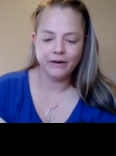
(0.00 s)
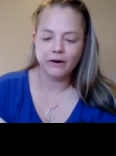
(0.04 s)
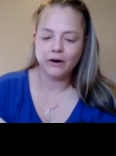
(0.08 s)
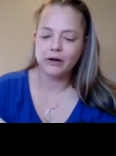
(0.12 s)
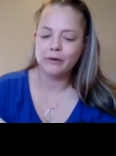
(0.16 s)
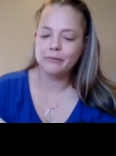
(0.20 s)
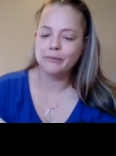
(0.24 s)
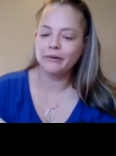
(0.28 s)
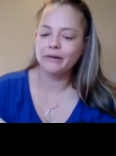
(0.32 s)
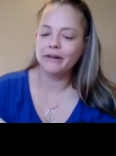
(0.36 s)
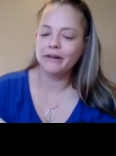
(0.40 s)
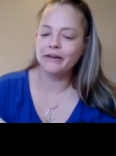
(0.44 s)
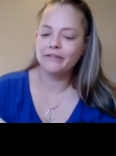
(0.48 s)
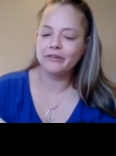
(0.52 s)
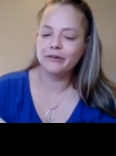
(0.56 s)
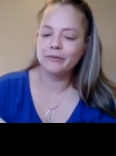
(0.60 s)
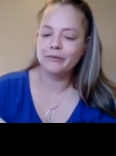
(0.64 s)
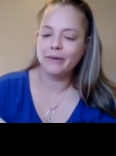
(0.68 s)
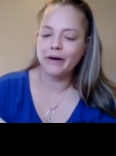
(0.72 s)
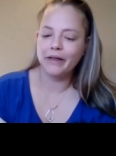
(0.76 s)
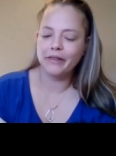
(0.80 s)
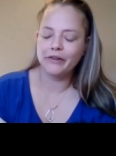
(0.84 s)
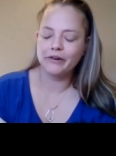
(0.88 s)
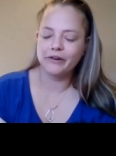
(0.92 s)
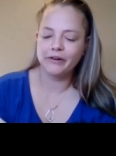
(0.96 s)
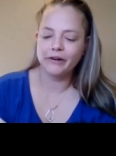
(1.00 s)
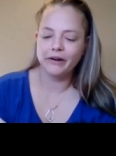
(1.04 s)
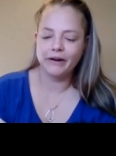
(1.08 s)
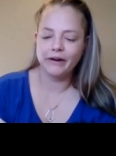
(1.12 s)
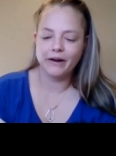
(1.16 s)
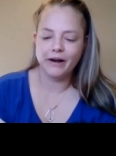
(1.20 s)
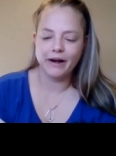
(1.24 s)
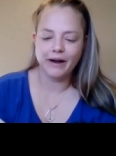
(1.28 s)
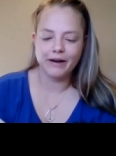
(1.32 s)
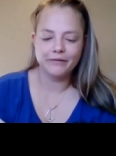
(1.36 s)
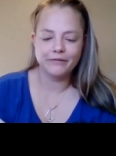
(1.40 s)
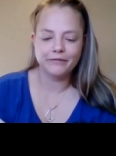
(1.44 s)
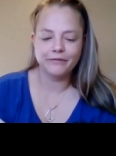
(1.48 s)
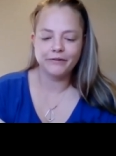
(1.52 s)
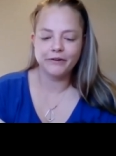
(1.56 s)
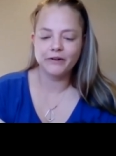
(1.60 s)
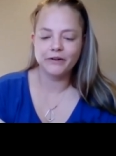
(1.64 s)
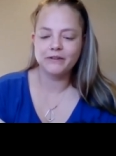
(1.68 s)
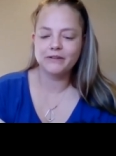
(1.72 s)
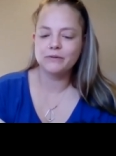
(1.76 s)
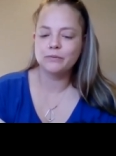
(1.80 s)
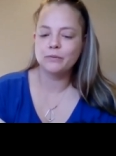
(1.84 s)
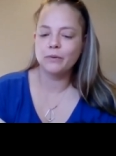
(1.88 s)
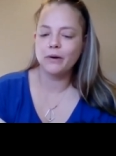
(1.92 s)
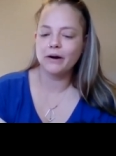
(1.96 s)
our beloved mother, and I
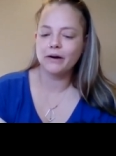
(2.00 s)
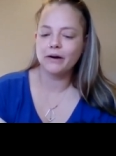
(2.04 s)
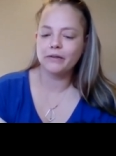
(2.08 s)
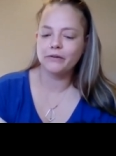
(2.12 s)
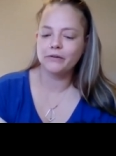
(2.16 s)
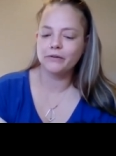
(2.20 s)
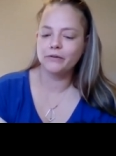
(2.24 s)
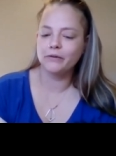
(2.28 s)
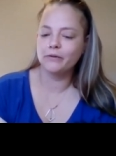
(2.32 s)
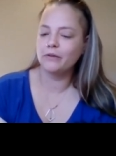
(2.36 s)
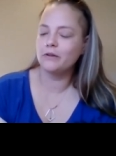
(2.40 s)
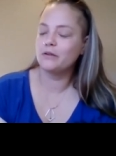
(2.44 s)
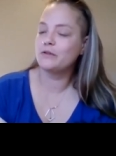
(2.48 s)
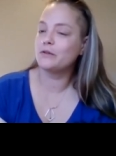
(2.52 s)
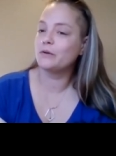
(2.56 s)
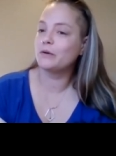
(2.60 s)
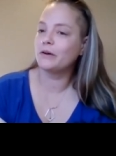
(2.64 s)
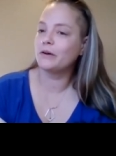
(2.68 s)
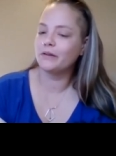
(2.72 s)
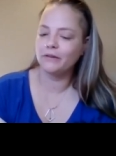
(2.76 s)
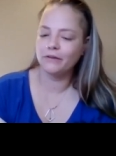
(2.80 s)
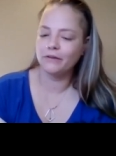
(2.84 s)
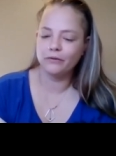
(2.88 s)
first walked through the doors